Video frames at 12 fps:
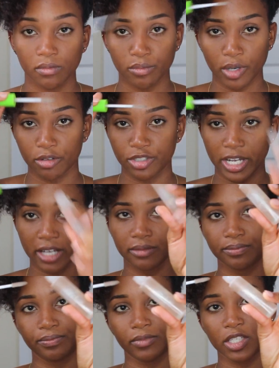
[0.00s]
Brow gel.
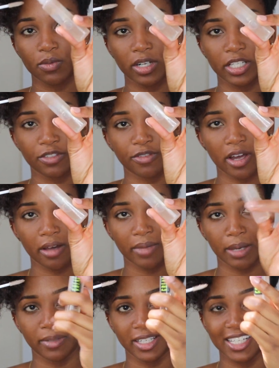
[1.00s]
This one is from
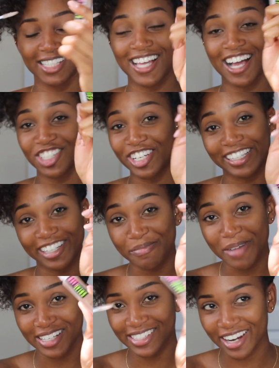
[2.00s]
Maybelline. It's actually a clear
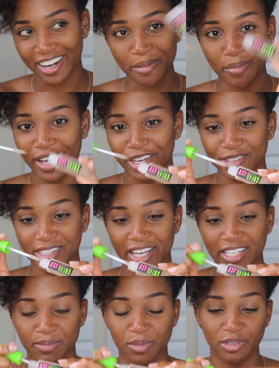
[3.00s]
mascara, but I use it
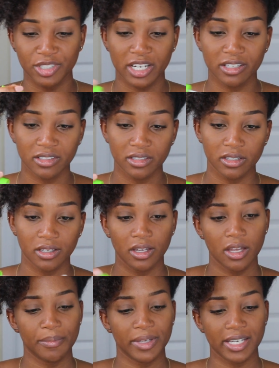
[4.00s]
as brow gel
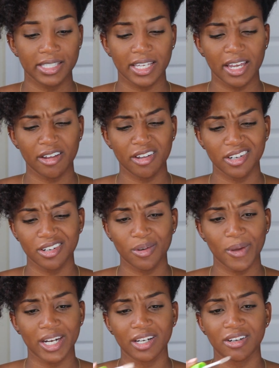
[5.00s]
because I don't
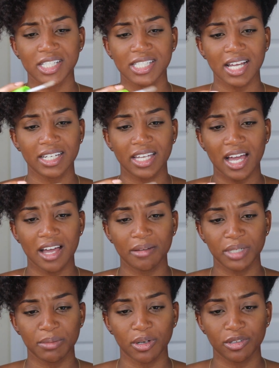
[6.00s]
know why they don't sell the
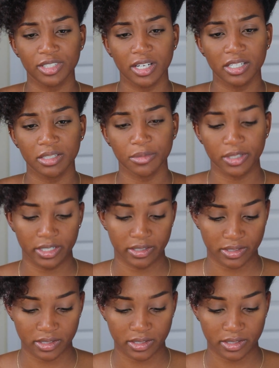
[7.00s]
brow gel anymore.